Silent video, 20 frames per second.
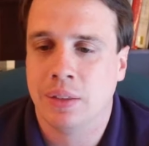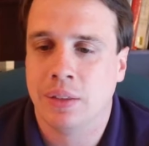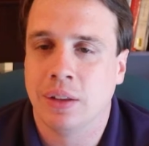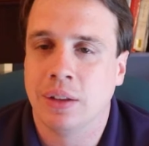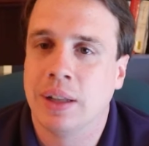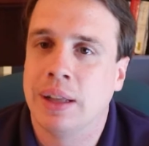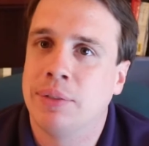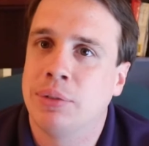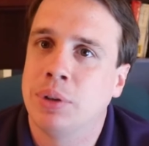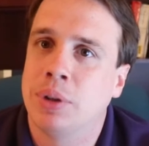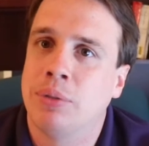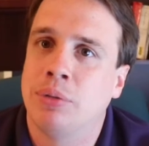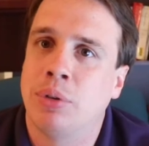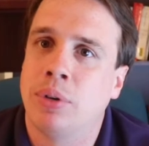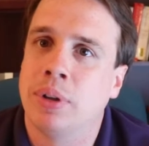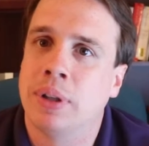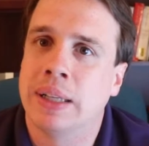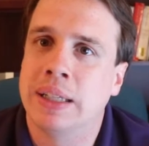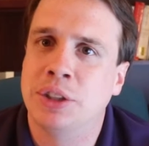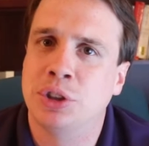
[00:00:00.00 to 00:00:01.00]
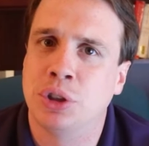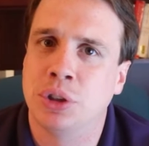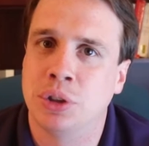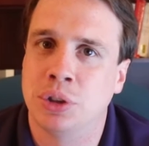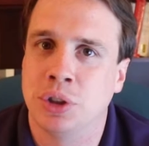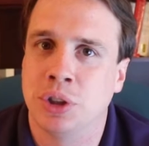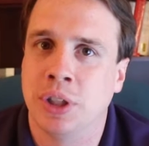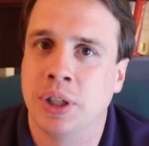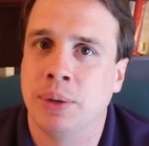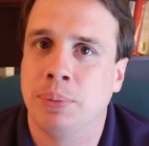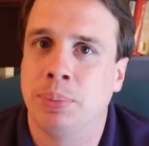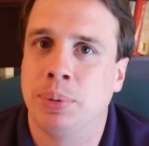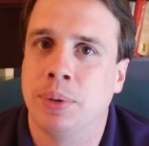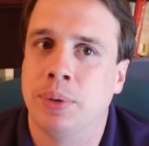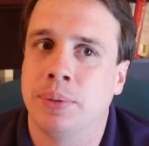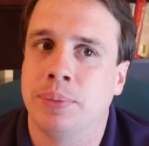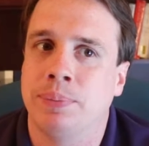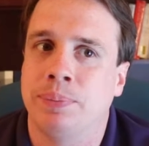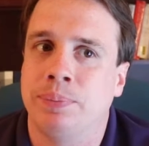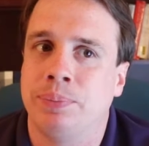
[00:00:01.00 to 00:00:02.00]
level of relationship
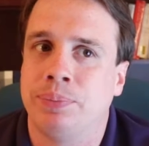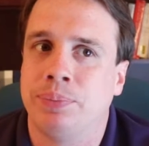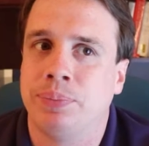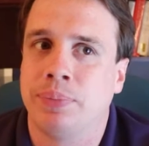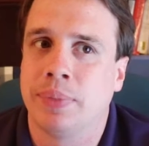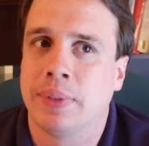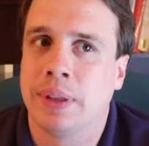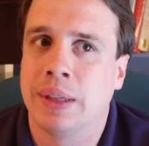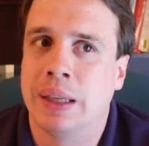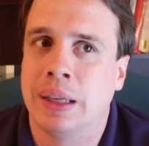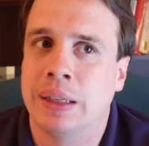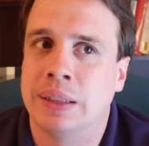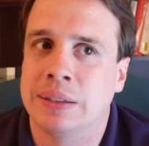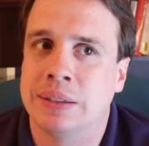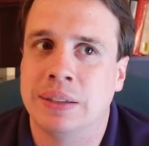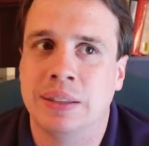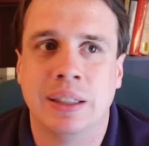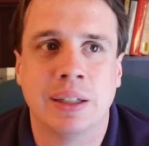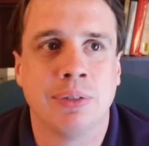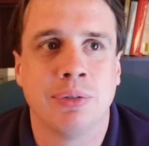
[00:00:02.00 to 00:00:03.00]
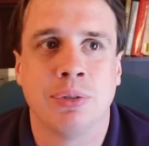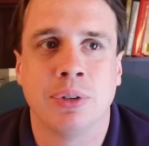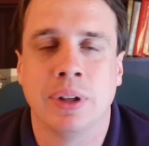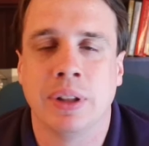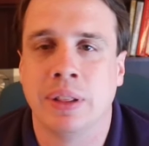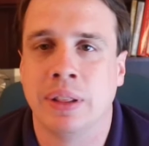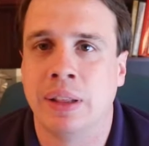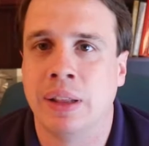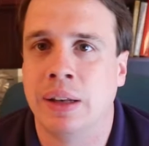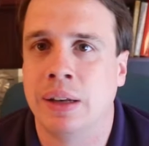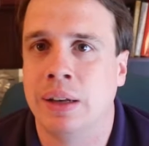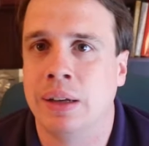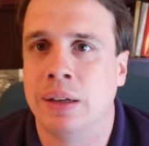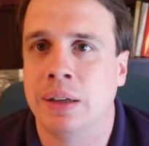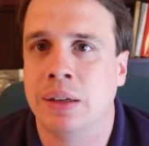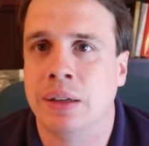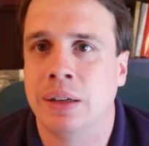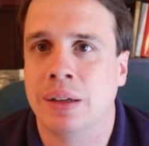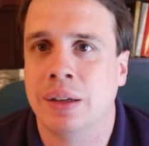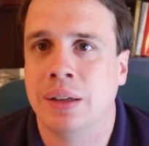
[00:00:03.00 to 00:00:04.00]
is different
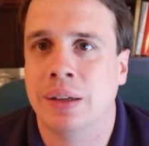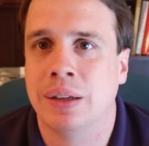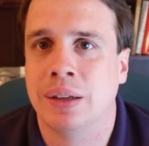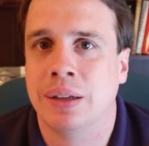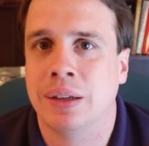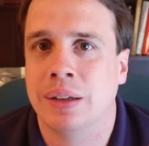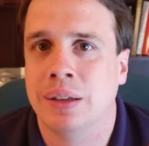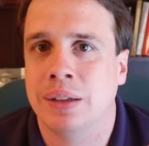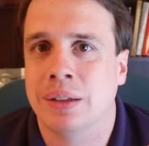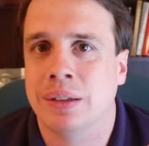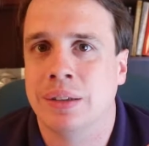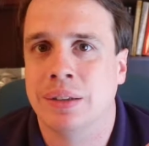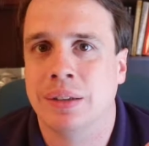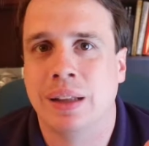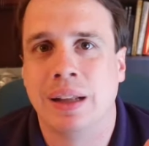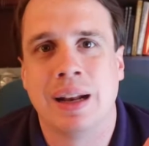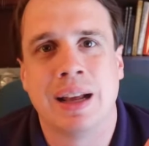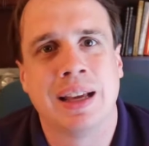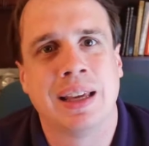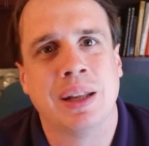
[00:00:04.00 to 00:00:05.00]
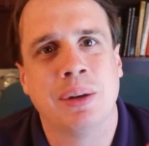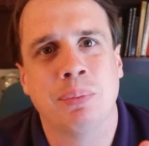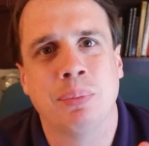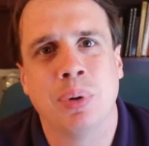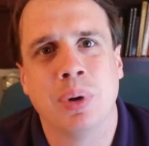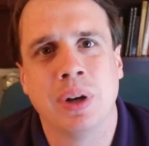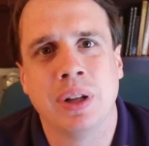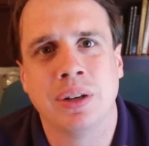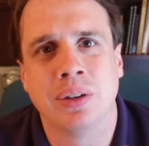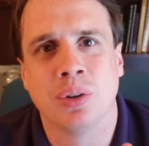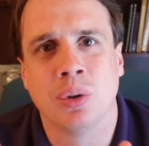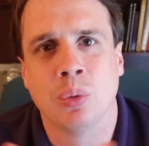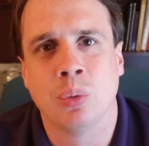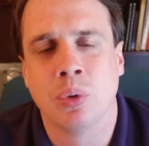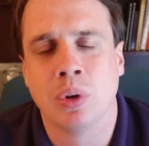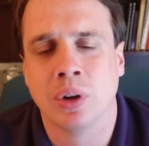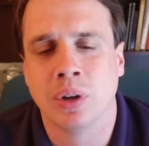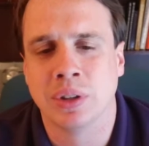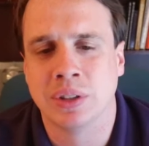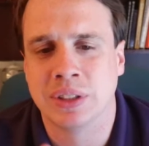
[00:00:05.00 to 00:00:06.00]
than I can put into
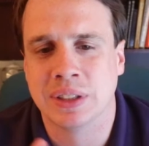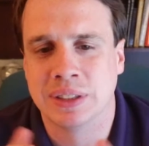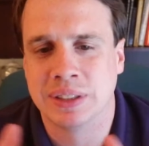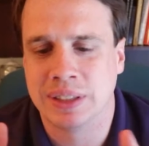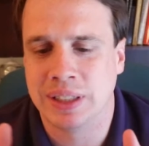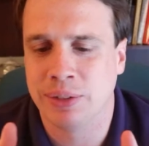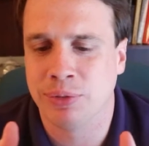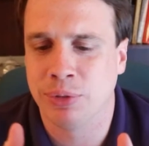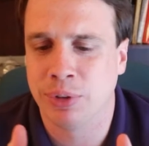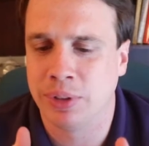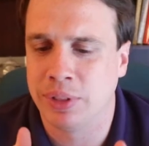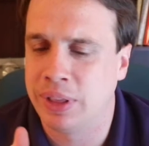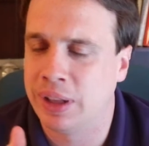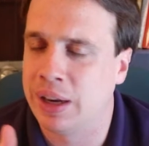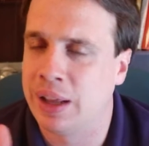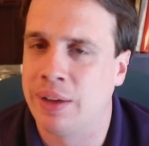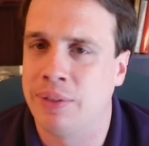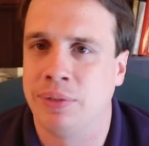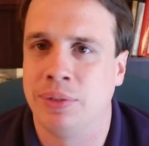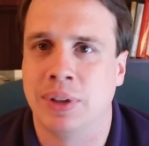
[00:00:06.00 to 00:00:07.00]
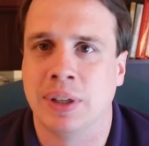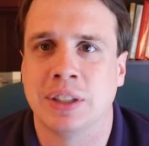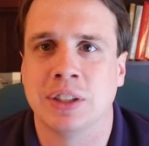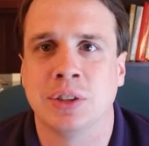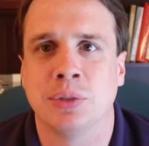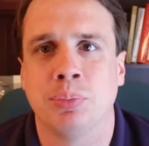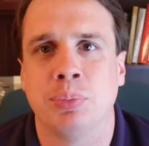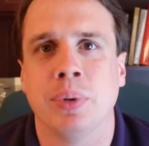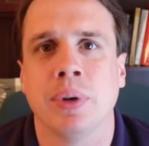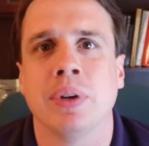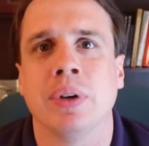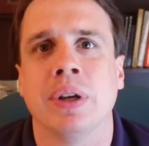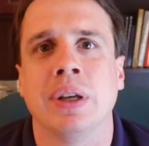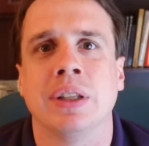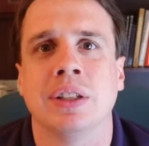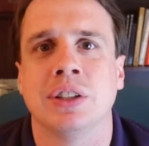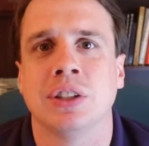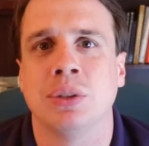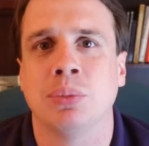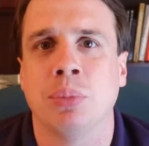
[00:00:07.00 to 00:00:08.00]
words. It's different than I've
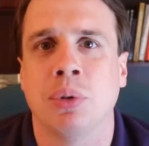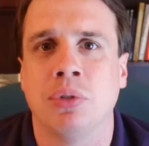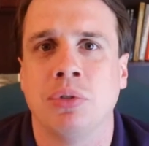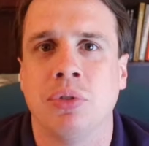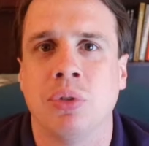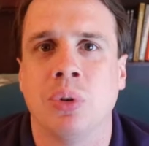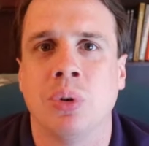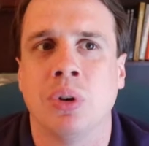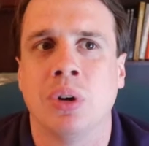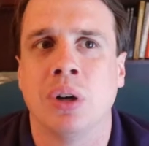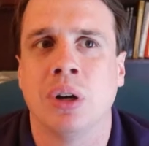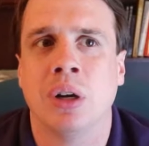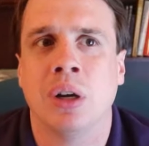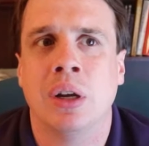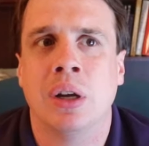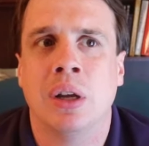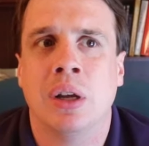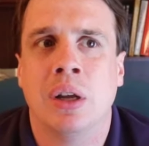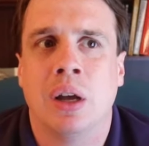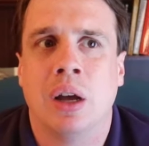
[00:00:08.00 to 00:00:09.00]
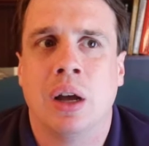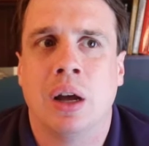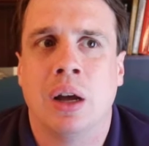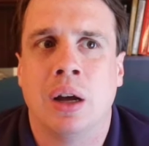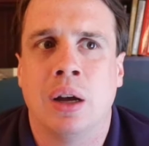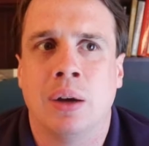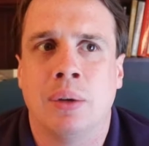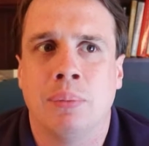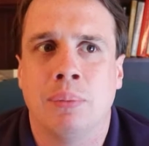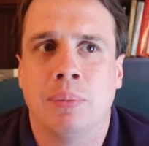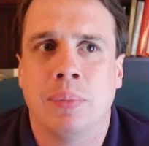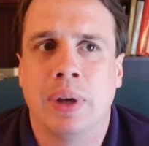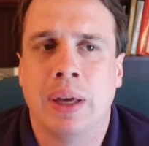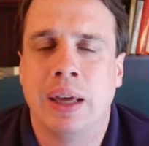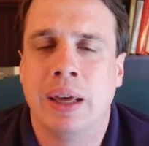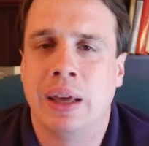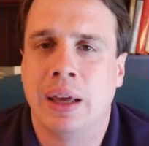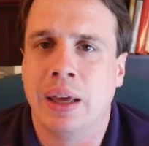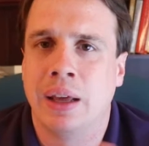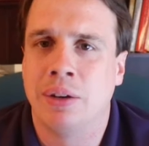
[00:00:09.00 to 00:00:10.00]
experienced before.
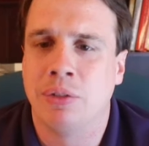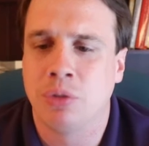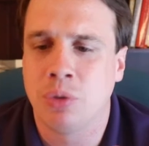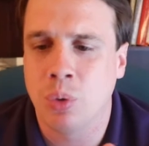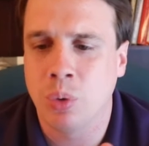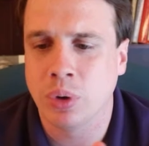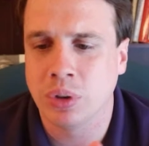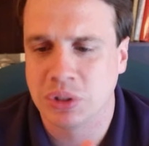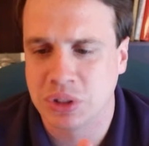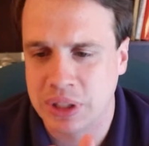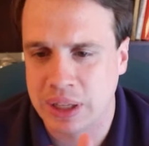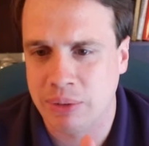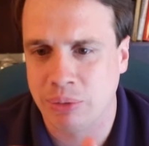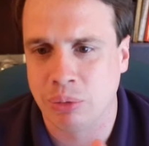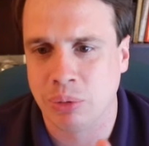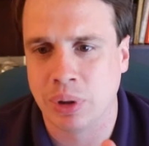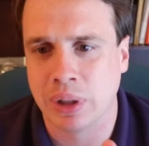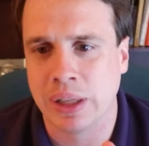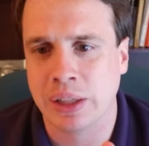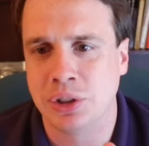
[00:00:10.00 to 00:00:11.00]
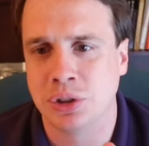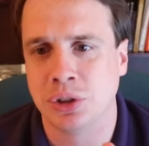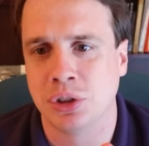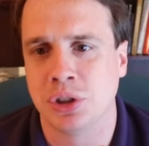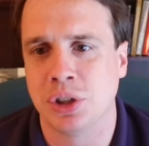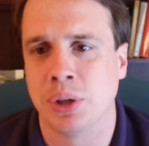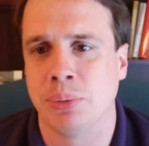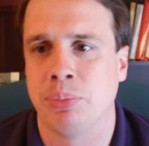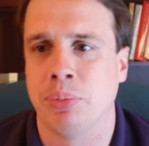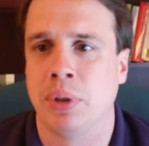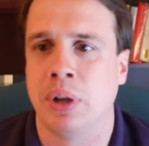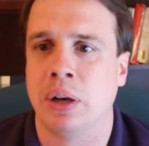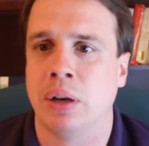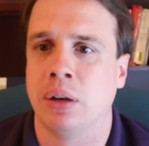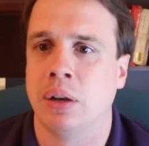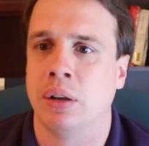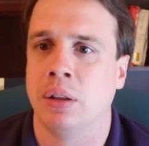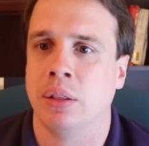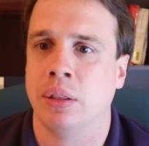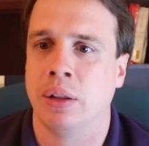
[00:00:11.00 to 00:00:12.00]
And of course that relationship
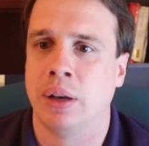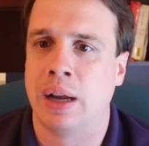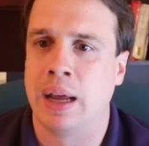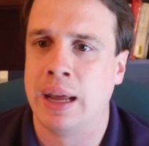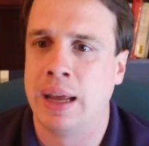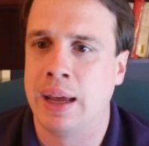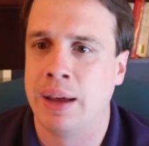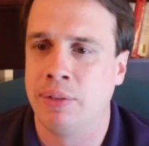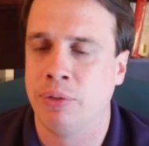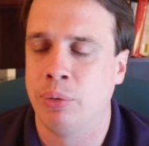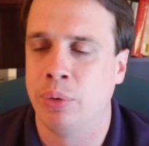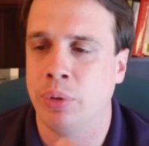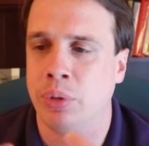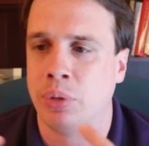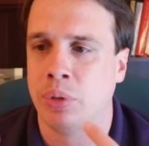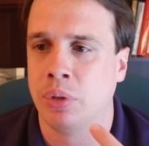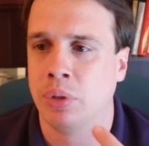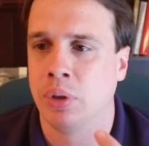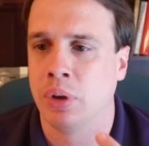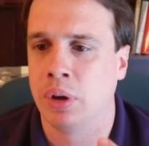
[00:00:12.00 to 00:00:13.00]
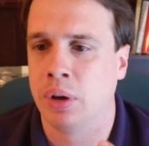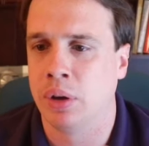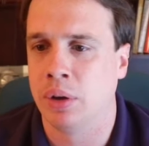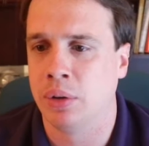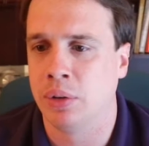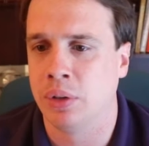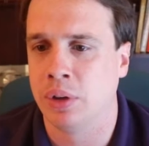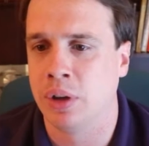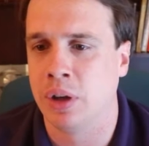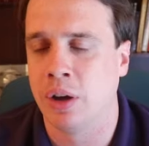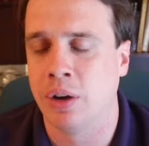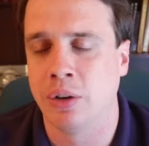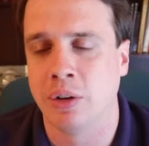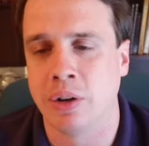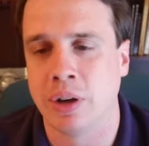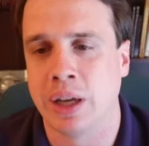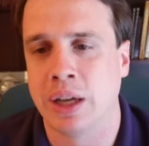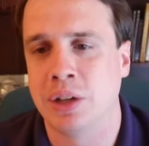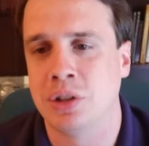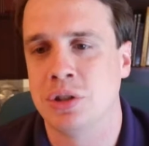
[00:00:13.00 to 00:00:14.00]
that I have with the
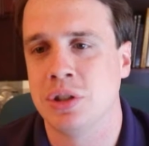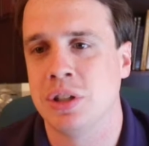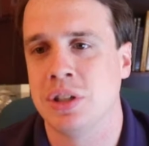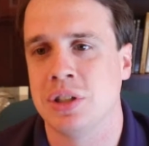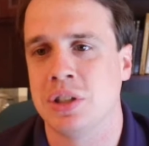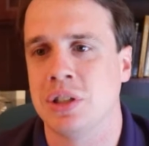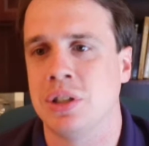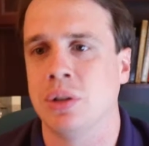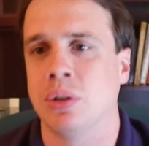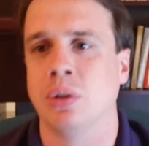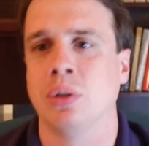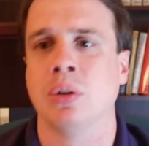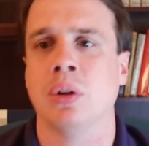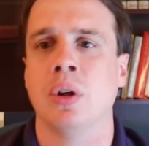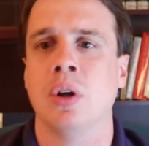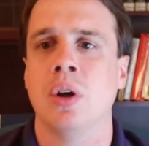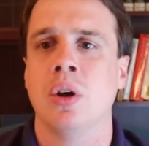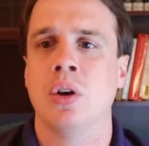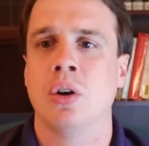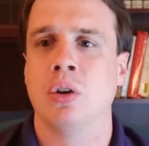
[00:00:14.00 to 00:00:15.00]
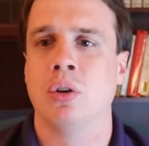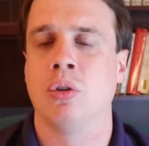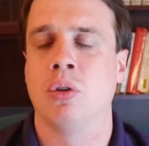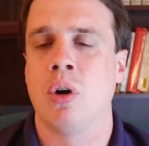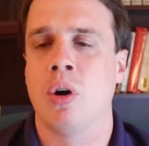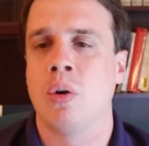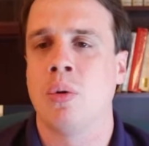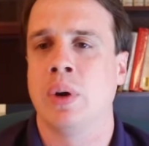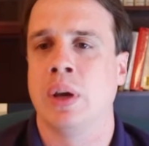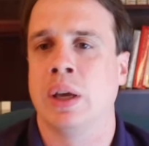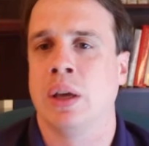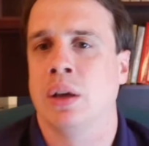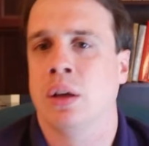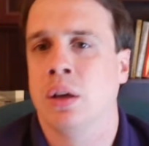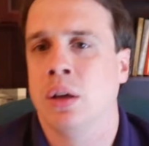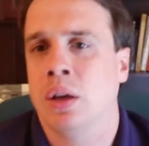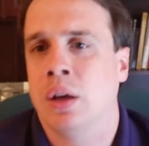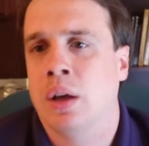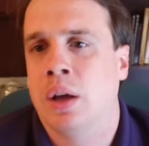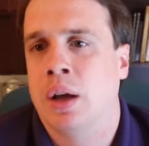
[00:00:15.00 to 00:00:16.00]
congregation is still growing.
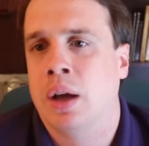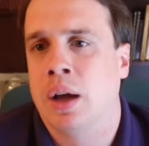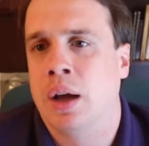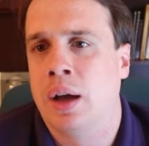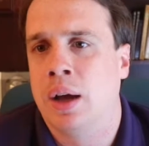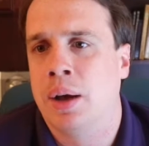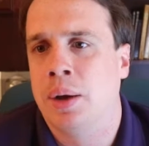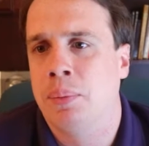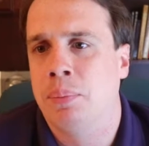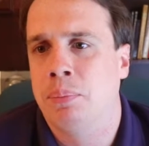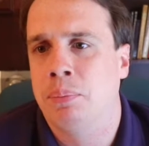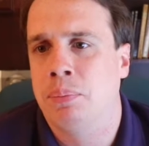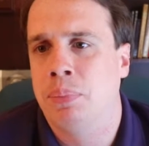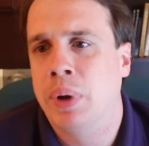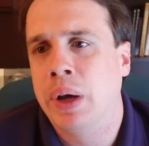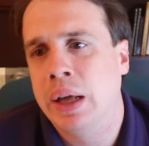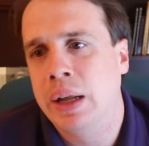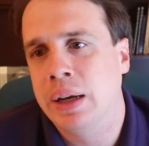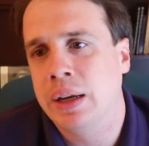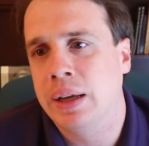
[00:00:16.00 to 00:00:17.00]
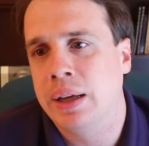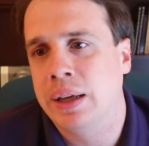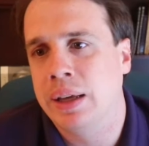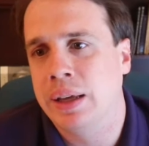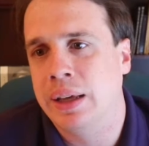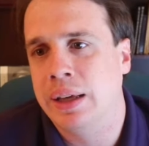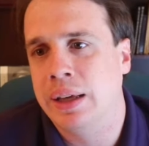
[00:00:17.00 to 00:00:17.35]
But